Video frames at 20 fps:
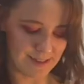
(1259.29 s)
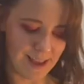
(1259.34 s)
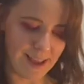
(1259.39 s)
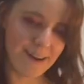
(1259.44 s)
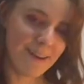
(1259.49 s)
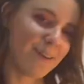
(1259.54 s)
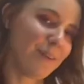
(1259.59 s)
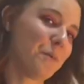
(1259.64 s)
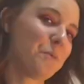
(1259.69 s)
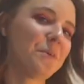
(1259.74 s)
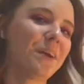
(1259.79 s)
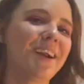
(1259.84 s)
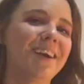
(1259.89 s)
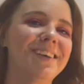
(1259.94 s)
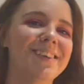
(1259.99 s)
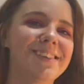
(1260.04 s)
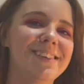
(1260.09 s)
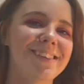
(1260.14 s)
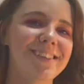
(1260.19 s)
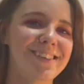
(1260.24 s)
I don't know what
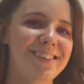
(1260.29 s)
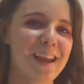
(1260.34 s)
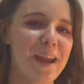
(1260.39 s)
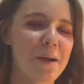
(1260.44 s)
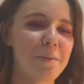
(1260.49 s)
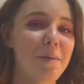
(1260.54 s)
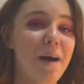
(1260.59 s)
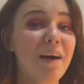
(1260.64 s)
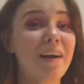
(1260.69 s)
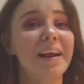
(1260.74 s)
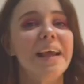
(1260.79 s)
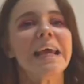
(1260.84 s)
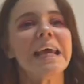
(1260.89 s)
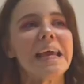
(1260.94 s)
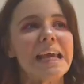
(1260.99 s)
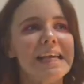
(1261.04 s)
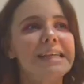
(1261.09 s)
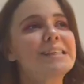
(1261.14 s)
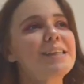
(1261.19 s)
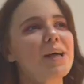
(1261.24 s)
else to say about it.
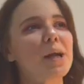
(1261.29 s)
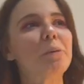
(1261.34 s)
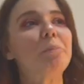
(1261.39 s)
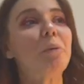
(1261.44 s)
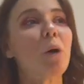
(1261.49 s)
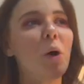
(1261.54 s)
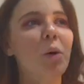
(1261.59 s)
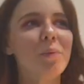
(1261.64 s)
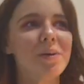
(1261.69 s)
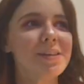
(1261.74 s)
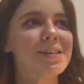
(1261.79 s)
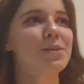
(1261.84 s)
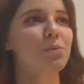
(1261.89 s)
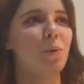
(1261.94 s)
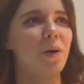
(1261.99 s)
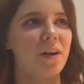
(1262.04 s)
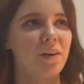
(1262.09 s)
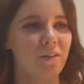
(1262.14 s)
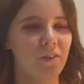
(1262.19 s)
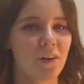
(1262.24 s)
It's not a poem, it's
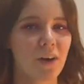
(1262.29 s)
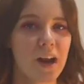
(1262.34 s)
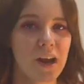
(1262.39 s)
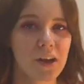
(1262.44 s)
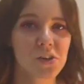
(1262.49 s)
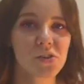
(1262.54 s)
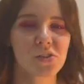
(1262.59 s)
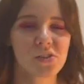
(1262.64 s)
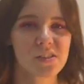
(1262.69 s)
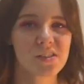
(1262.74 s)
one of her actual